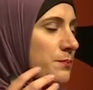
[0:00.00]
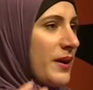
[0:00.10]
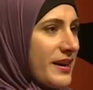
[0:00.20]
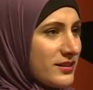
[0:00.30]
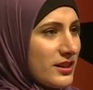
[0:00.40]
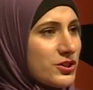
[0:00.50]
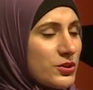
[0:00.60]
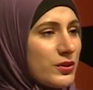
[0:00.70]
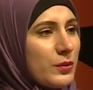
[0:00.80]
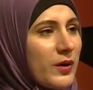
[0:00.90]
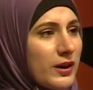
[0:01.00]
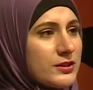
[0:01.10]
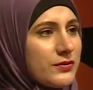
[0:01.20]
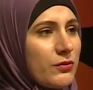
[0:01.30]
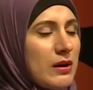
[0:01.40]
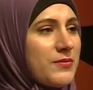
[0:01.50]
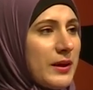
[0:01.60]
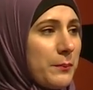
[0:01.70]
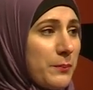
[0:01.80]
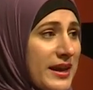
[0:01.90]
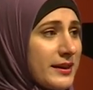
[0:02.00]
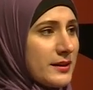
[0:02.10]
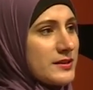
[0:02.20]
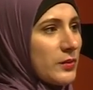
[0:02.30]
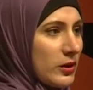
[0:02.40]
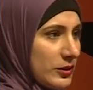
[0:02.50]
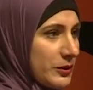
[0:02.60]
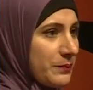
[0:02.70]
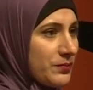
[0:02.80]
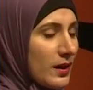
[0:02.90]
pay attention to the parts of the web that make it smaller.